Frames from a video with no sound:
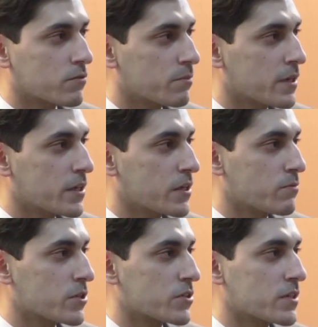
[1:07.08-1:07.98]
from Bahria
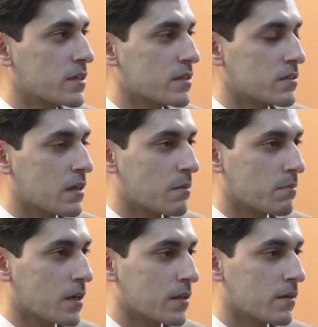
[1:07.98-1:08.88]
University,
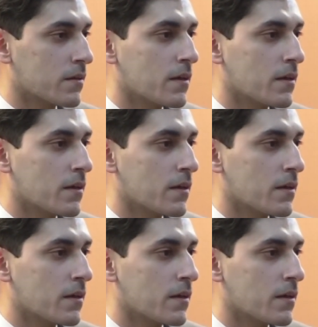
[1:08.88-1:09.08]
Islamabad.